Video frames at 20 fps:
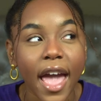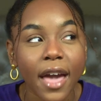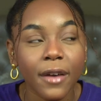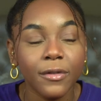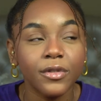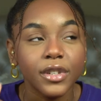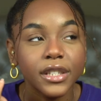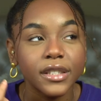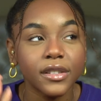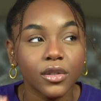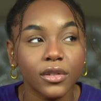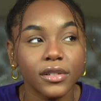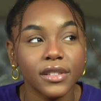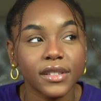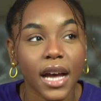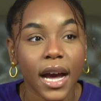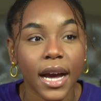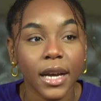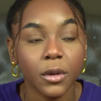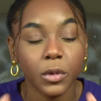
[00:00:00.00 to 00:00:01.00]
Every single
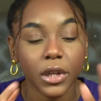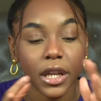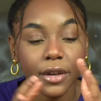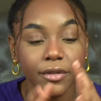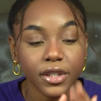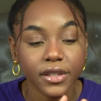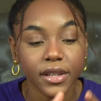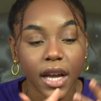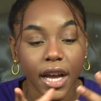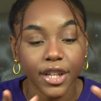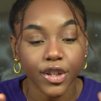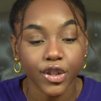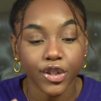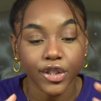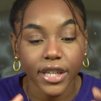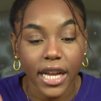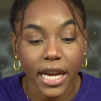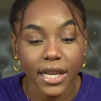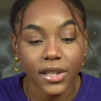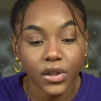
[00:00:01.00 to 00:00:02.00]
sign, whatever sign
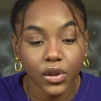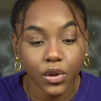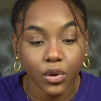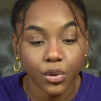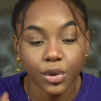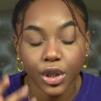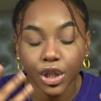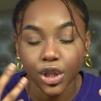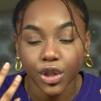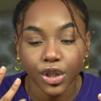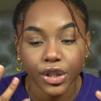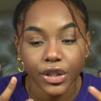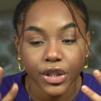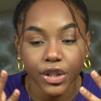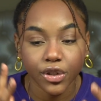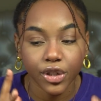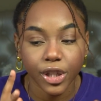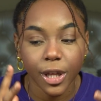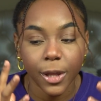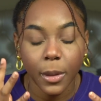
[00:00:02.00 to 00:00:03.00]
you're next to, you're
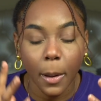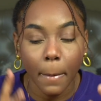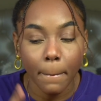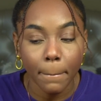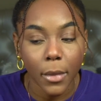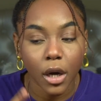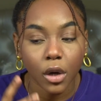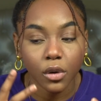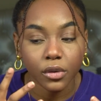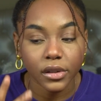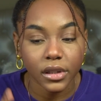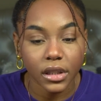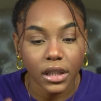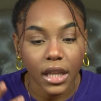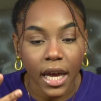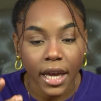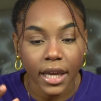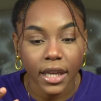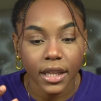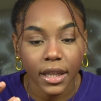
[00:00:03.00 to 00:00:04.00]
literally the most
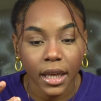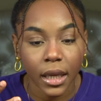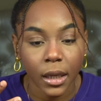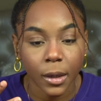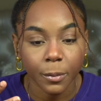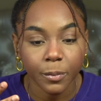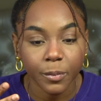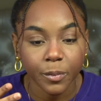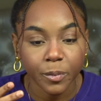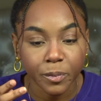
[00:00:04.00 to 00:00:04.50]
like